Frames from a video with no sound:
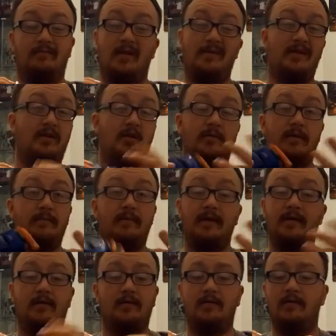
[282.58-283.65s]
maybe could have been
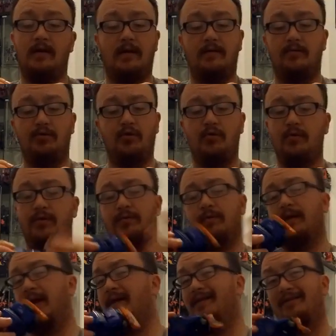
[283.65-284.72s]
bigger. I don't know. I
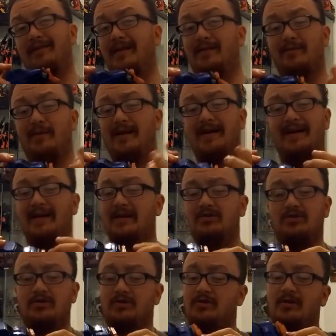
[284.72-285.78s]
don't care. Either way,
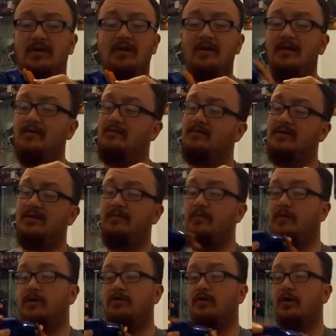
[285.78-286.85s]
he's just a
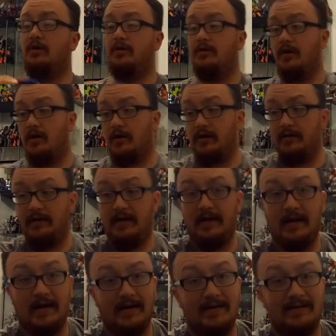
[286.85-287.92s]
simple wee truck. Now,
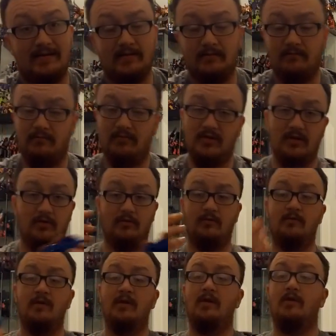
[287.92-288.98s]
he has
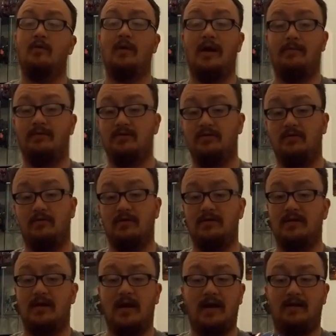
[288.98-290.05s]
0 weapon
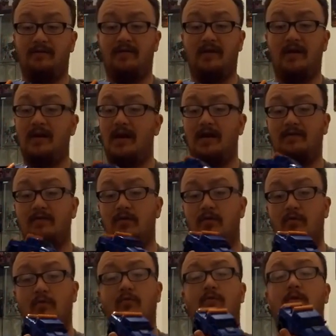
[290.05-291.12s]
storage that I can find. I have
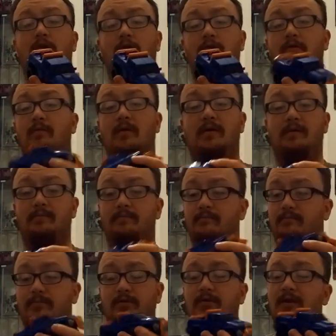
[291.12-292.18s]
no clue where to
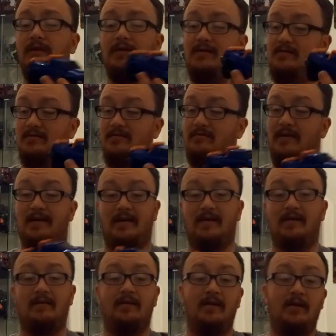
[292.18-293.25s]
put these or
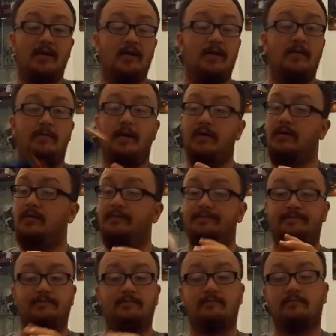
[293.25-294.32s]
anything, but
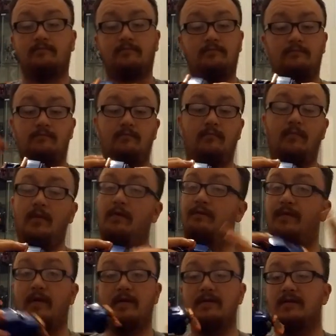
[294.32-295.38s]

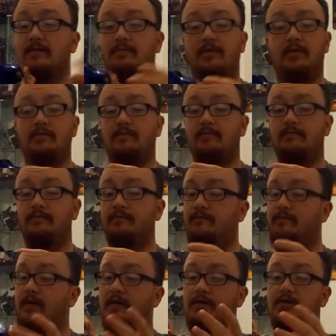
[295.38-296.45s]
very simple,
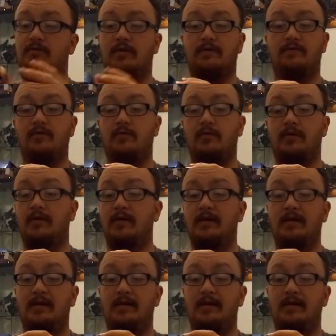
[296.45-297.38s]
very straightforward.